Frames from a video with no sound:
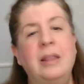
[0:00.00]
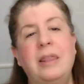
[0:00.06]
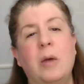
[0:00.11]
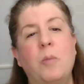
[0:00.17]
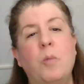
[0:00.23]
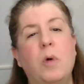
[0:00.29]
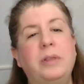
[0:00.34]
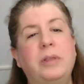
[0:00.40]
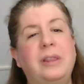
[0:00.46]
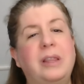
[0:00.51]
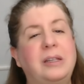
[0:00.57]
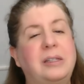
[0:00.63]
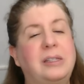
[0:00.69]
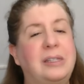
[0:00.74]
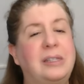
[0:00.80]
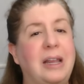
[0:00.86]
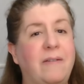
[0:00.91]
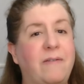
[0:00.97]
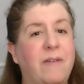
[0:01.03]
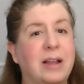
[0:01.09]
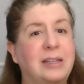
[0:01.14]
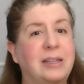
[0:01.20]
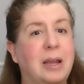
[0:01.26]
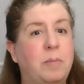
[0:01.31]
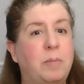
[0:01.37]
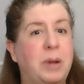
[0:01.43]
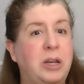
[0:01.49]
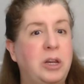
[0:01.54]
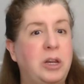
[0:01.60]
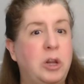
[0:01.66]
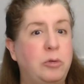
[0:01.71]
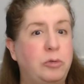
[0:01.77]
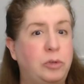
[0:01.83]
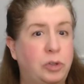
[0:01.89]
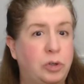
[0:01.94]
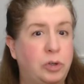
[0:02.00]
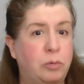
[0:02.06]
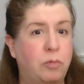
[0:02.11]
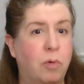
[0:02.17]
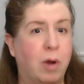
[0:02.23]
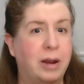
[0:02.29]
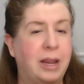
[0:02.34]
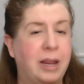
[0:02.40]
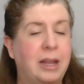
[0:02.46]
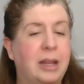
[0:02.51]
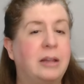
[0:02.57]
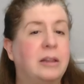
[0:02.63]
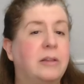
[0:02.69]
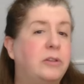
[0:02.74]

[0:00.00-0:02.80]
than what this defense had been used to running